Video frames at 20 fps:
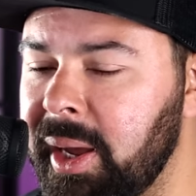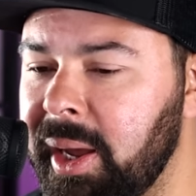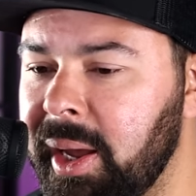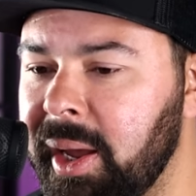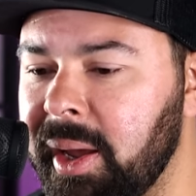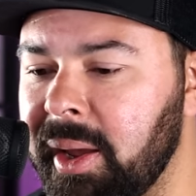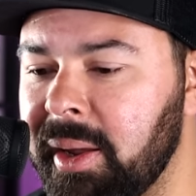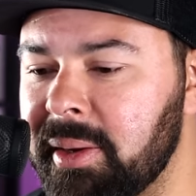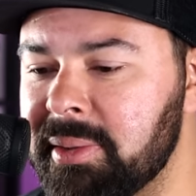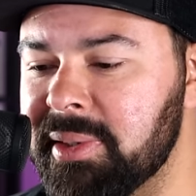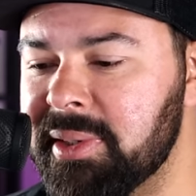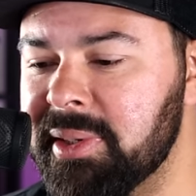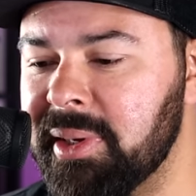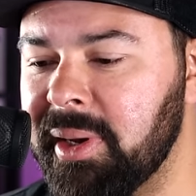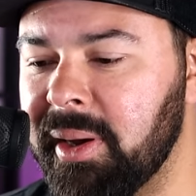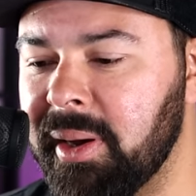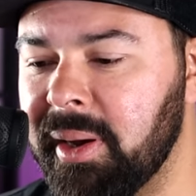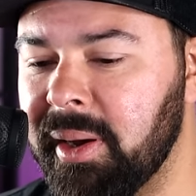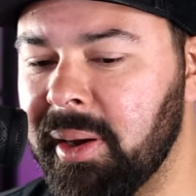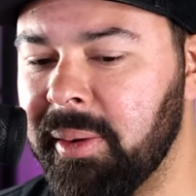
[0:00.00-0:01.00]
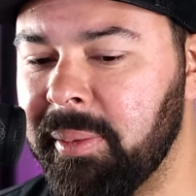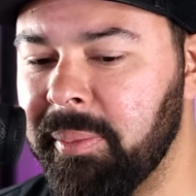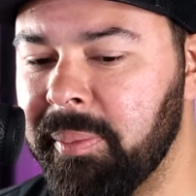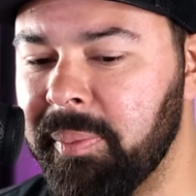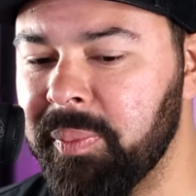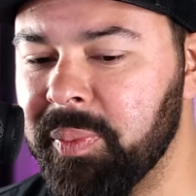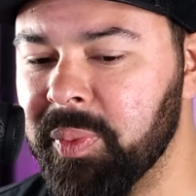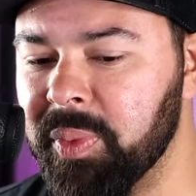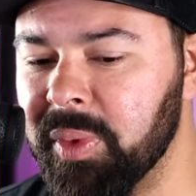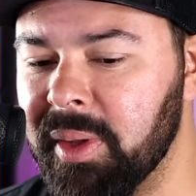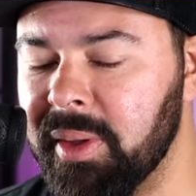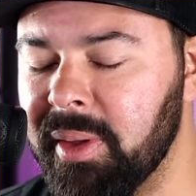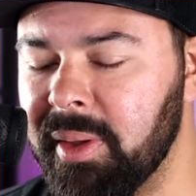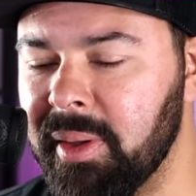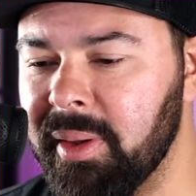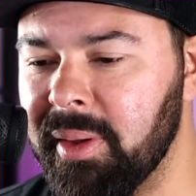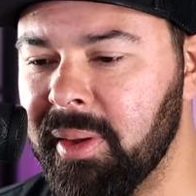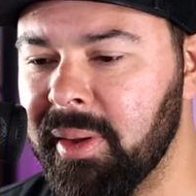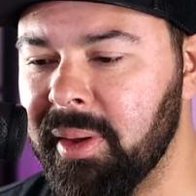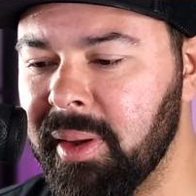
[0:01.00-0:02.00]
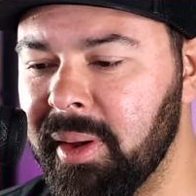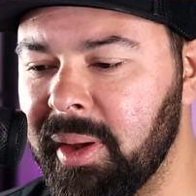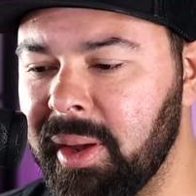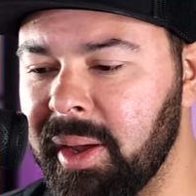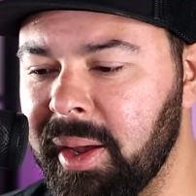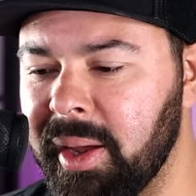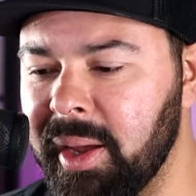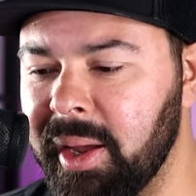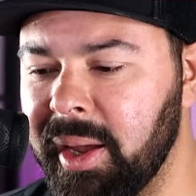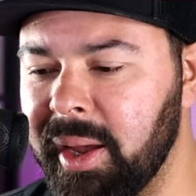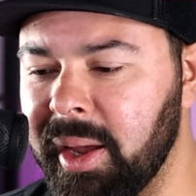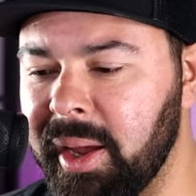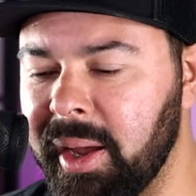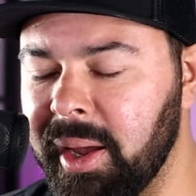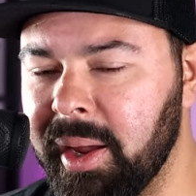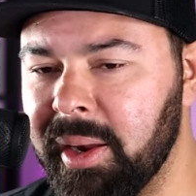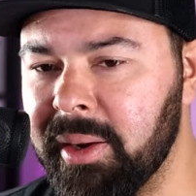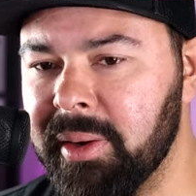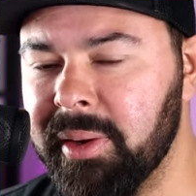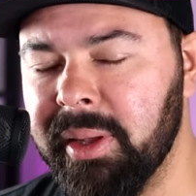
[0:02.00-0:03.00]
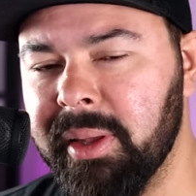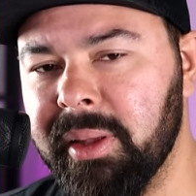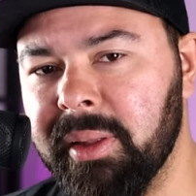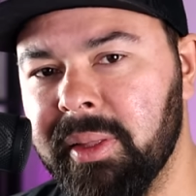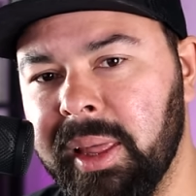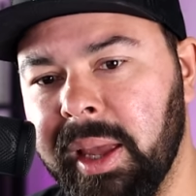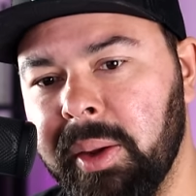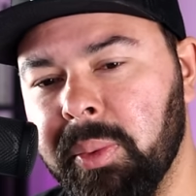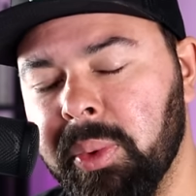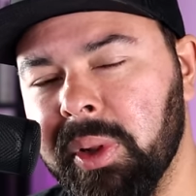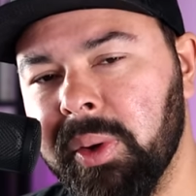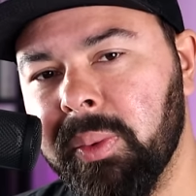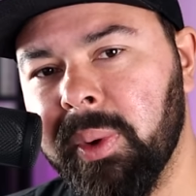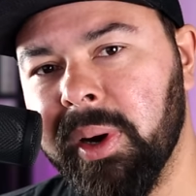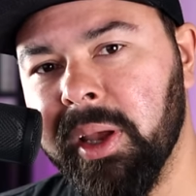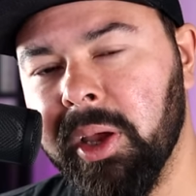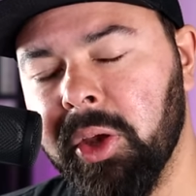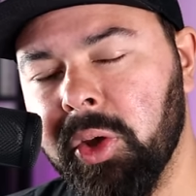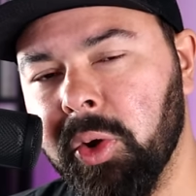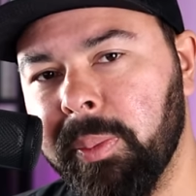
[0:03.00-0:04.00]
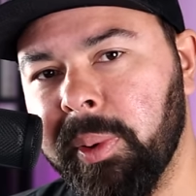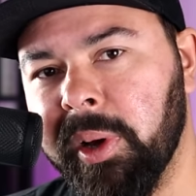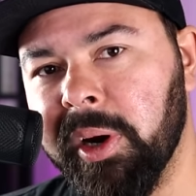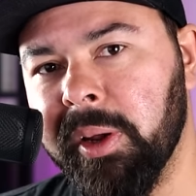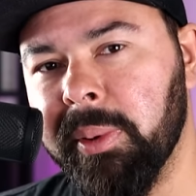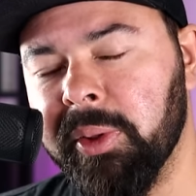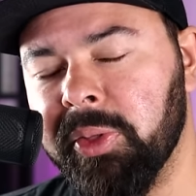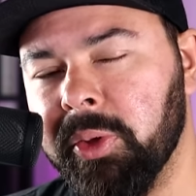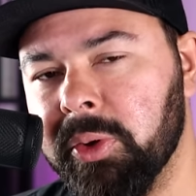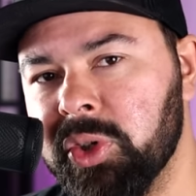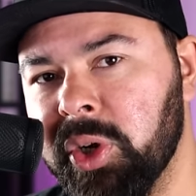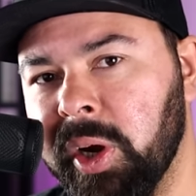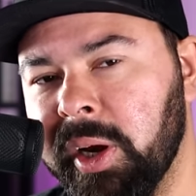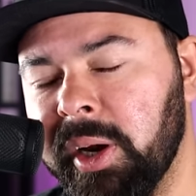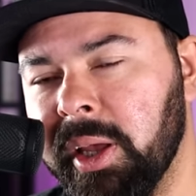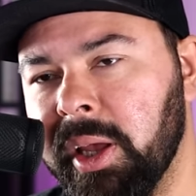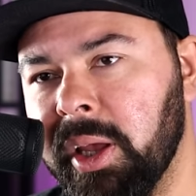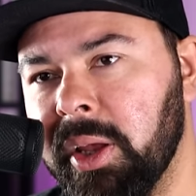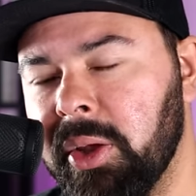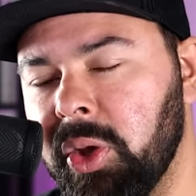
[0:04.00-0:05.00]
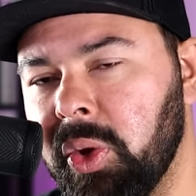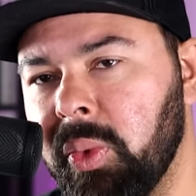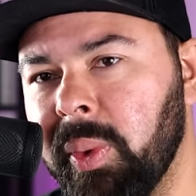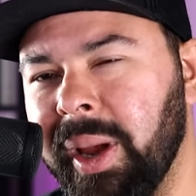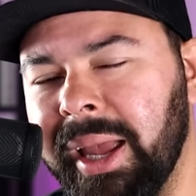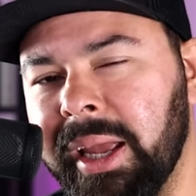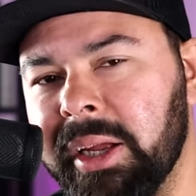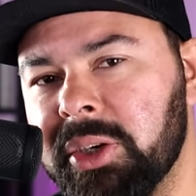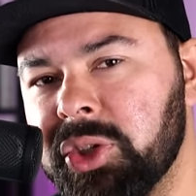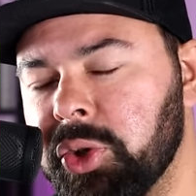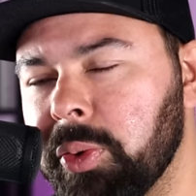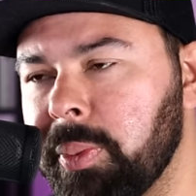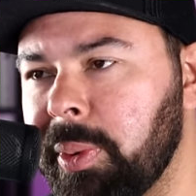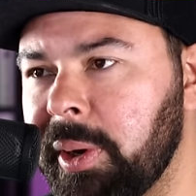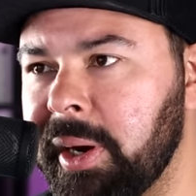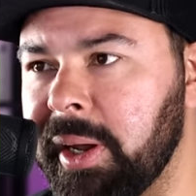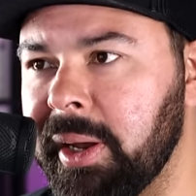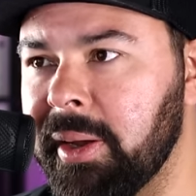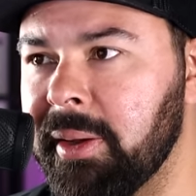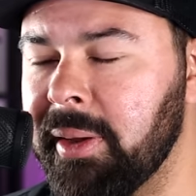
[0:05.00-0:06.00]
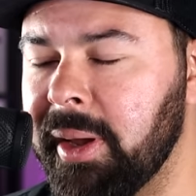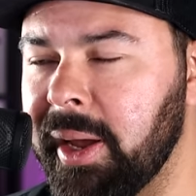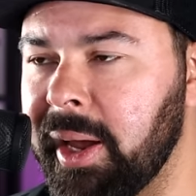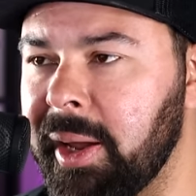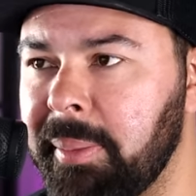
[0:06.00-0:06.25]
And they really want to get your buddy, but they're trying to get you and your buddy,